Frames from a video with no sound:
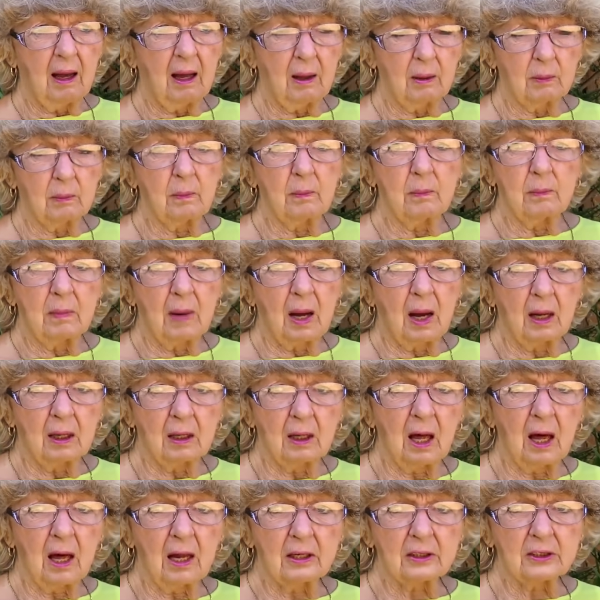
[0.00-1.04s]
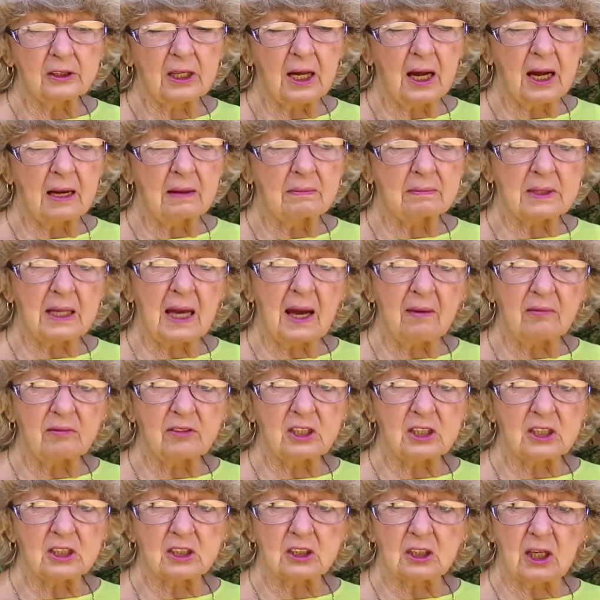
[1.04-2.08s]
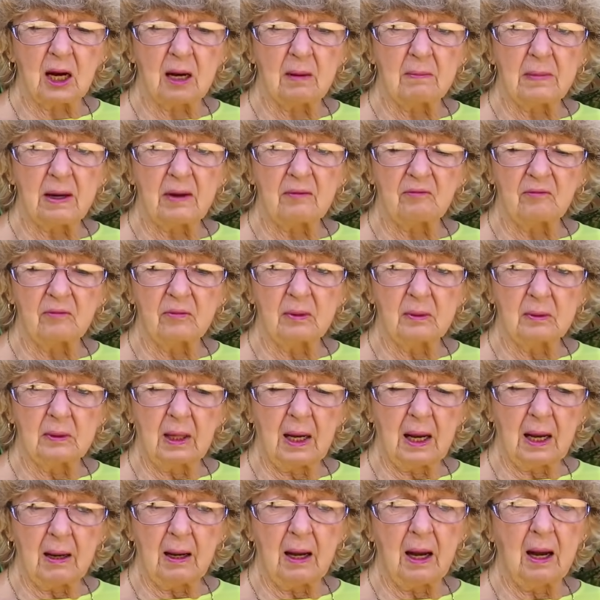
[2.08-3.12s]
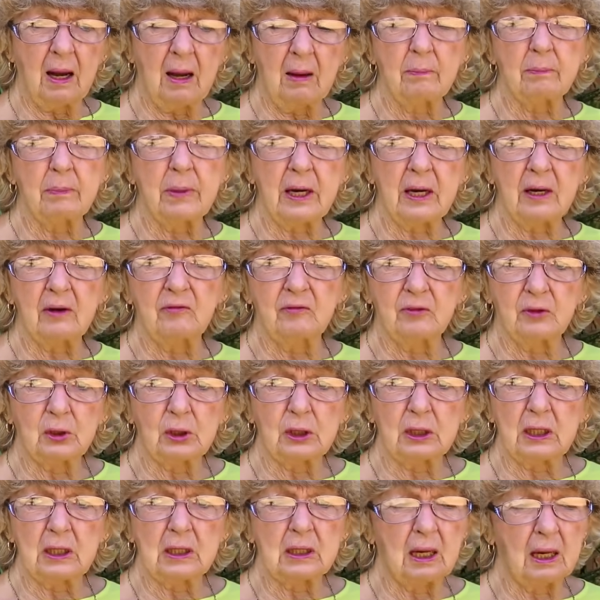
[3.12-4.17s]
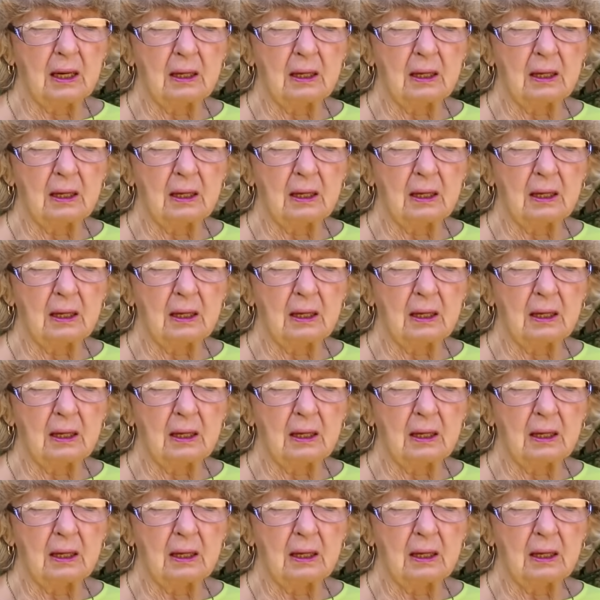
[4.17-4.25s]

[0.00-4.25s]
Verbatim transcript: a, a lot of times I've just got my, I, am barefooted.